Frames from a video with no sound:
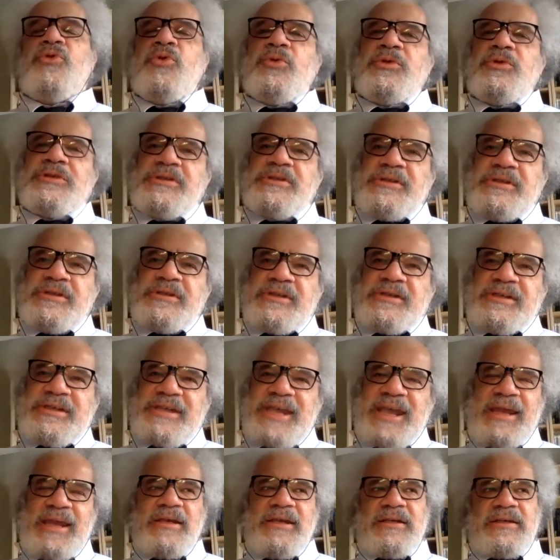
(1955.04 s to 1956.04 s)
who
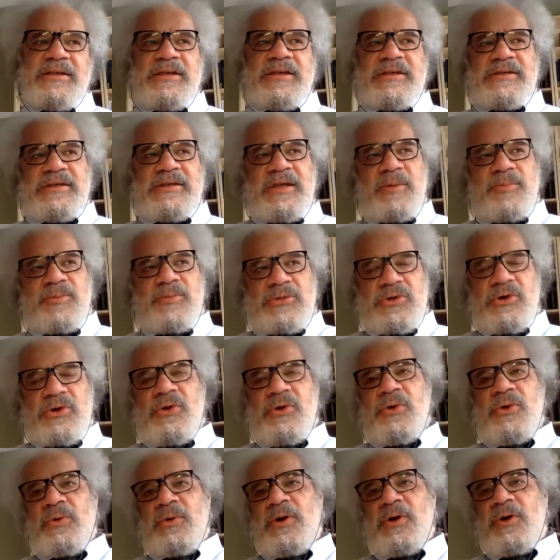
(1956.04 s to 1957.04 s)
tended to
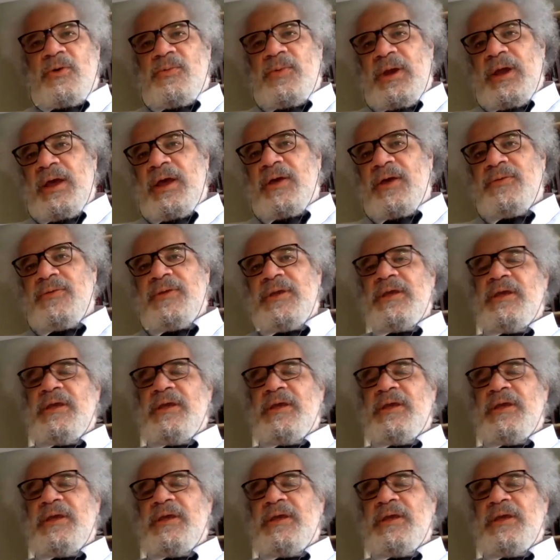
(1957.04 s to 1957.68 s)
tiptoe around